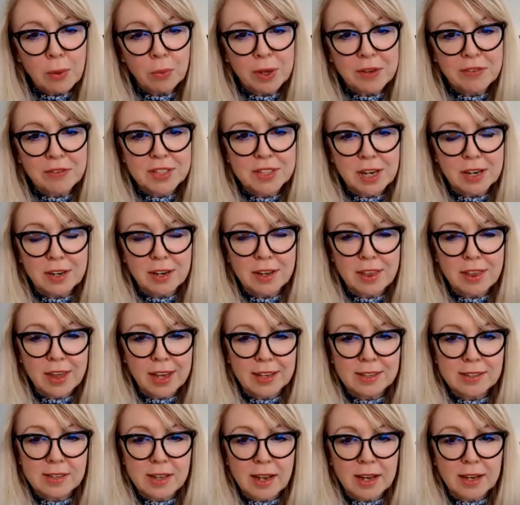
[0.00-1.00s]
we've done
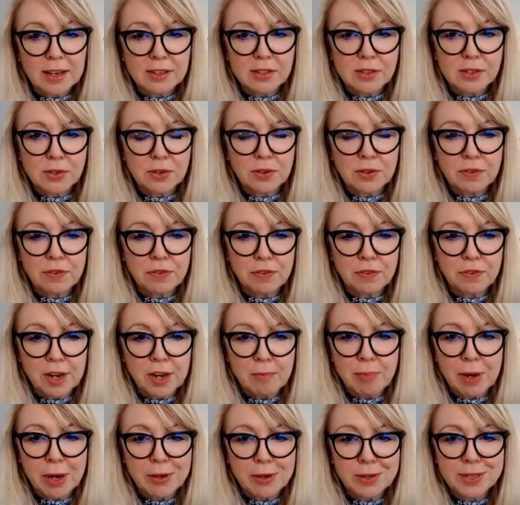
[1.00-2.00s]
things like sort of free
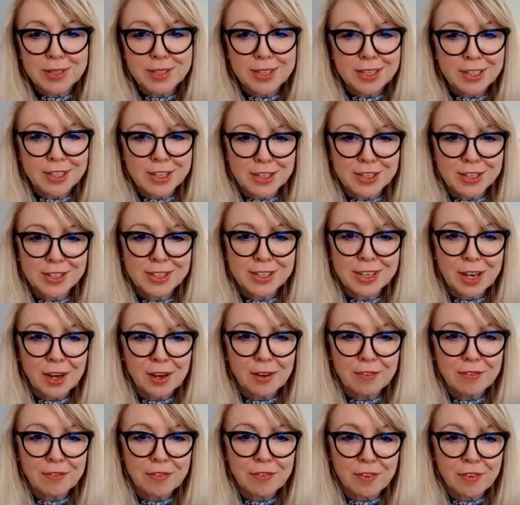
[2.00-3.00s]
postage and
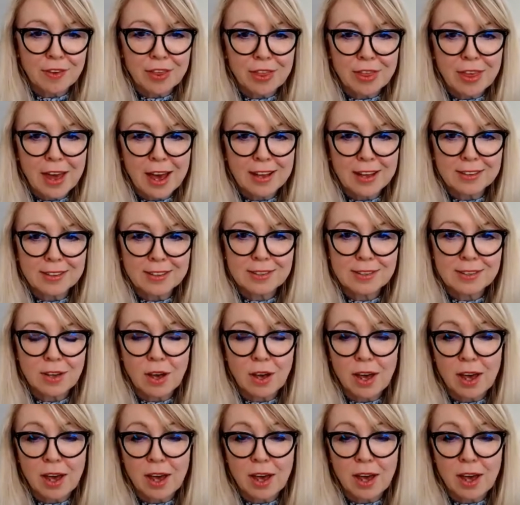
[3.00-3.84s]
stuff, that's,